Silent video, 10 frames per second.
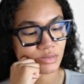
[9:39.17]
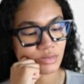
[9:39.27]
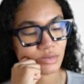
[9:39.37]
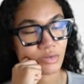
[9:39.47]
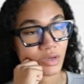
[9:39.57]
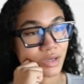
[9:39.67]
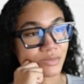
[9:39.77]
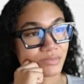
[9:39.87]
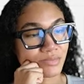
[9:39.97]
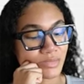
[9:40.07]
Okay.
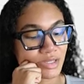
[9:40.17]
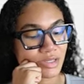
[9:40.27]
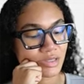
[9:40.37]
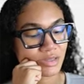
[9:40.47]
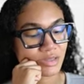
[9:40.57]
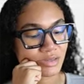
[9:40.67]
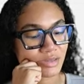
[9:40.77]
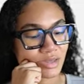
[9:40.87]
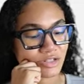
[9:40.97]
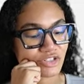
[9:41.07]

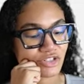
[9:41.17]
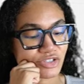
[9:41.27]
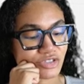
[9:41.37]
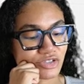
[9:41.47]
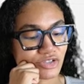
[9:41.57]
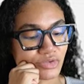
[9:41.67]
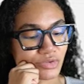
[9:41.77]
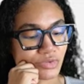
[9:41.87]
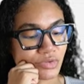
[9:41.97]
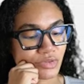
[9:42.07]
That's just the truth.